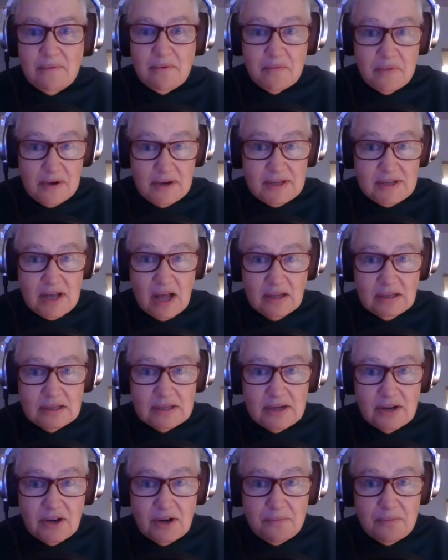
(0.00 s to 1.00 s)
and I'm a pretty
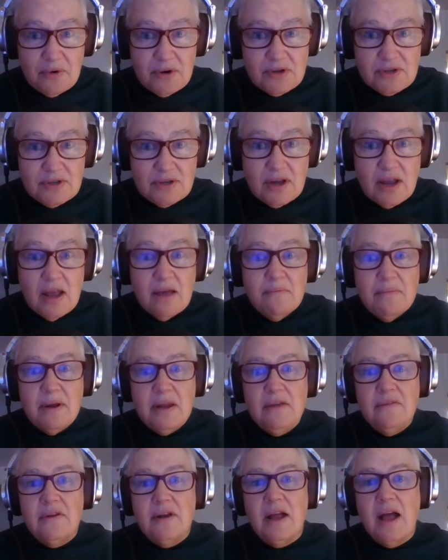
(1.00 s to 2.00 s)
solitary person, but
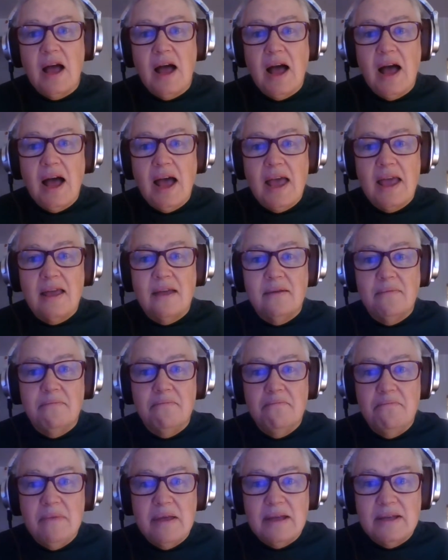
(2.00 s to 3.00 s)
even I
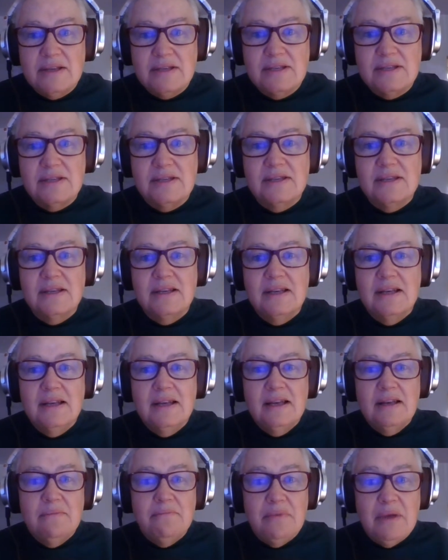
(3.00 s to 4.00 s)
miss
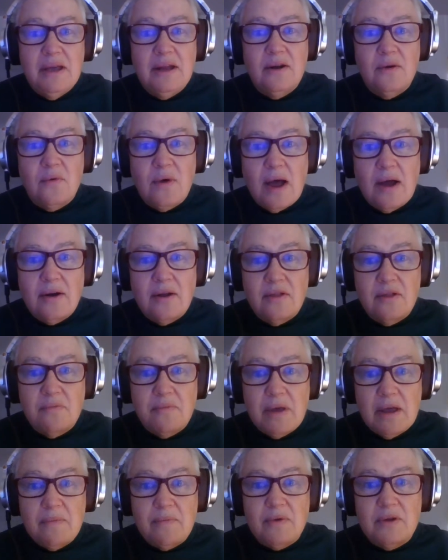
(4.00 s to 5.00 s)
being around other
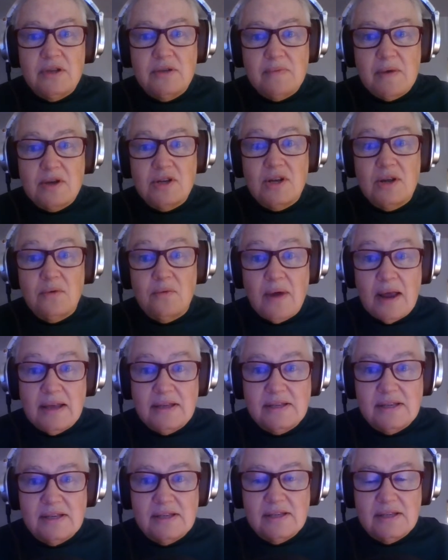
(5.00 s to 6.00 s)
people, especially at
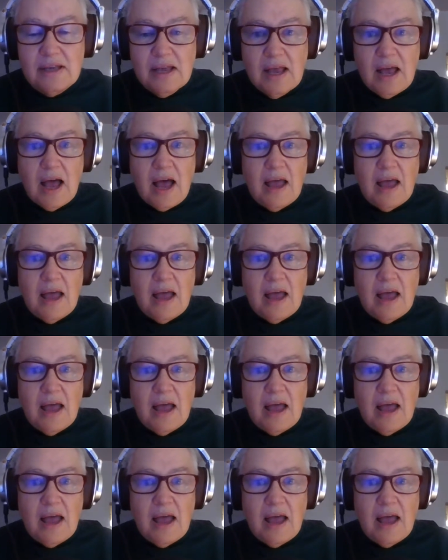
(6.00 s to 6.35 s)
races.